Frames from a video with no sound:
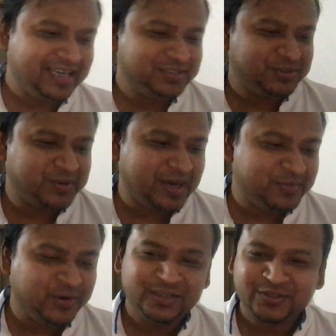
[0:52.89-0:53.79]
So I'm
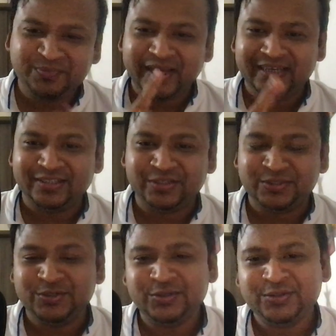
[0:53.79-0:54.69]
going to pick
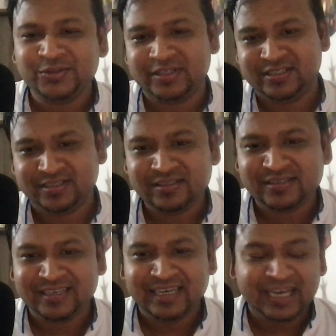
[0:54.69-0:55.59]
two questions,